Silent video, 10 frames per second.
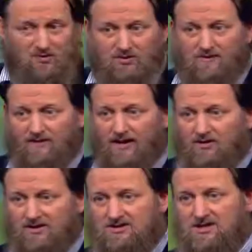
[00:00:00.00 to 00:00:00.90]
purify
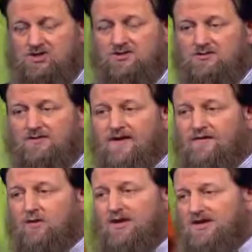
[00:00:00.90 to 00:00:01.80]
your intention. So if
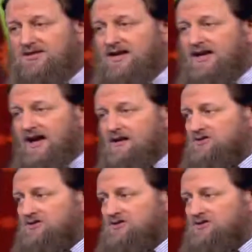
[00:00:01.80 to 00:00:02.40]
everyone does that now,